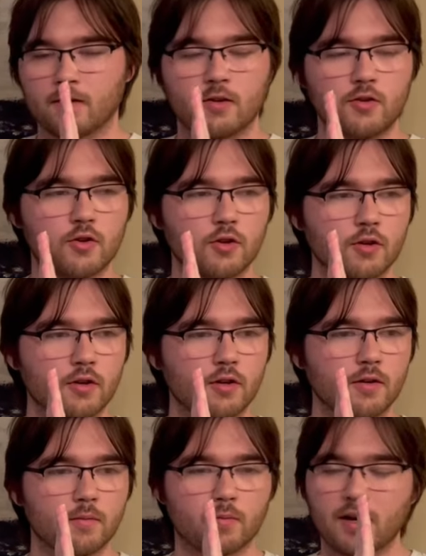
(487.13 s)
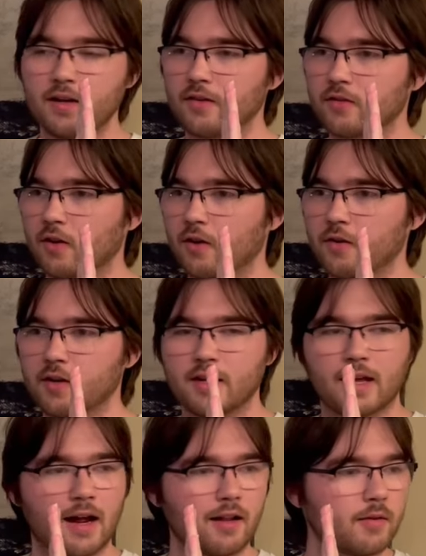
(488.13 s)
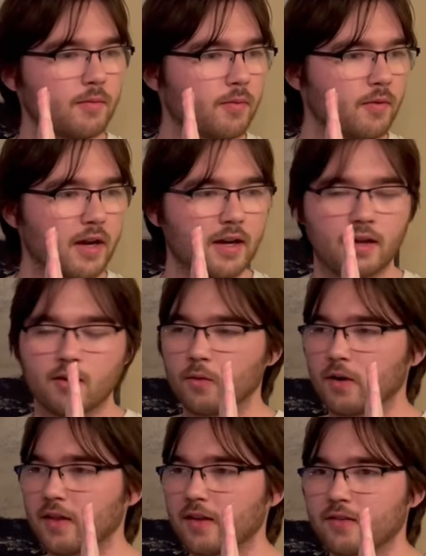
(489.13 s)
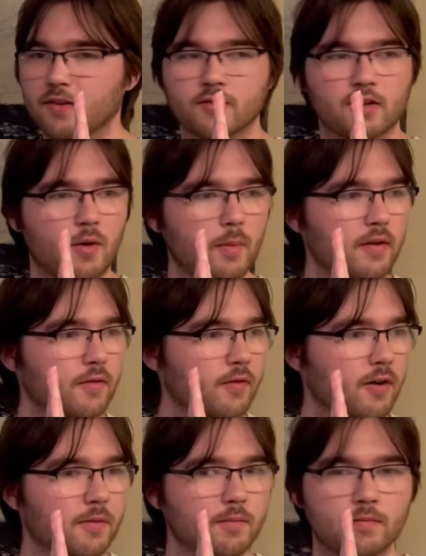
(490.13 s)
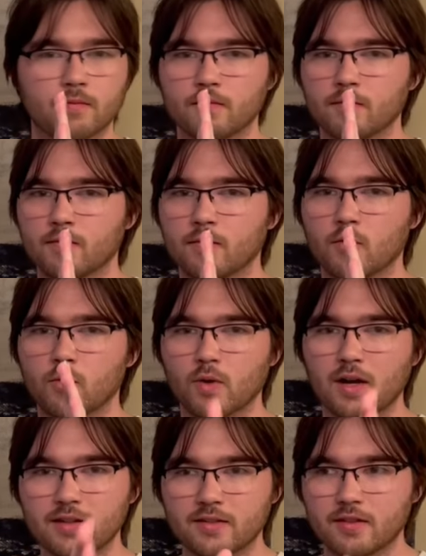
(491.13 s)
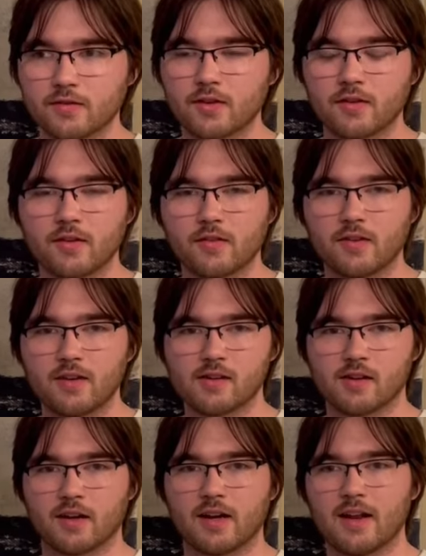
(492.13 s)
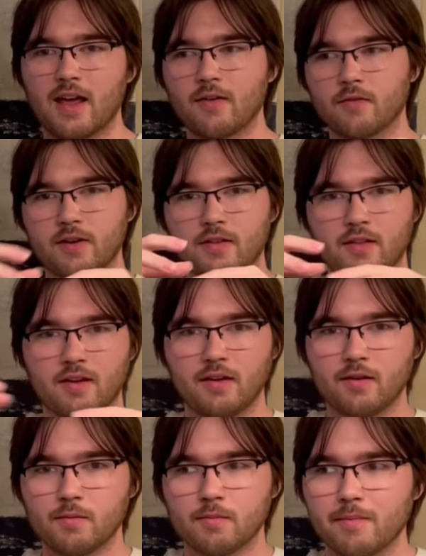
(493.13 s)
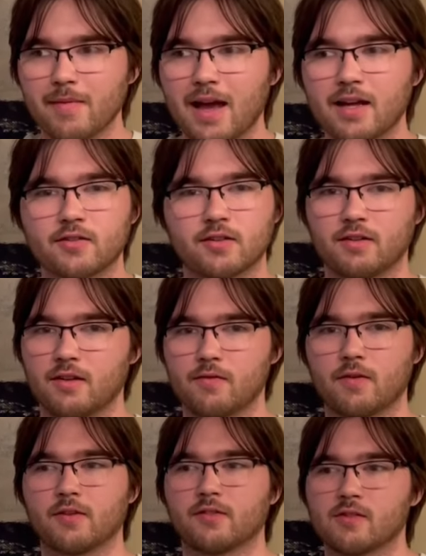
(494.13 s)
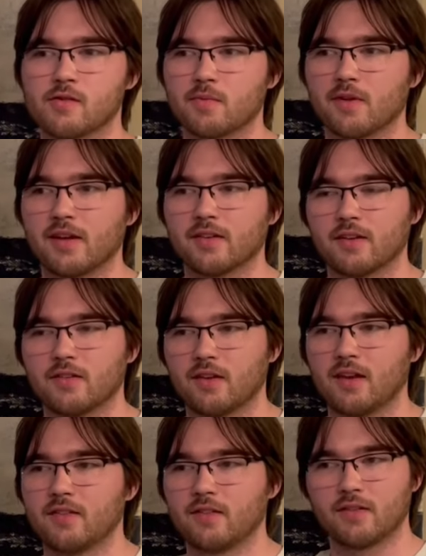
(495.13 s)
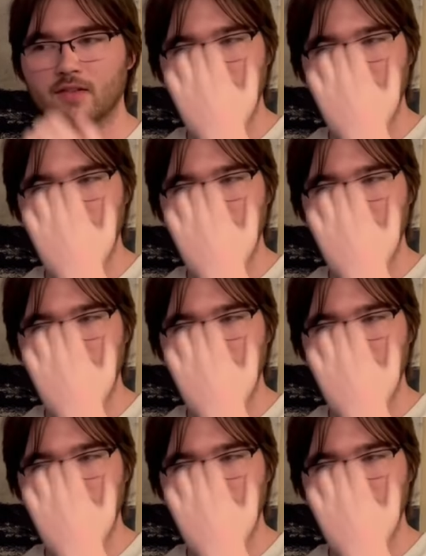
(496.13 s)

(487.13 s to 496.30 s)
your brain is already calibrating where that sound's coming from relative to the center, and everything magically falls into place. It's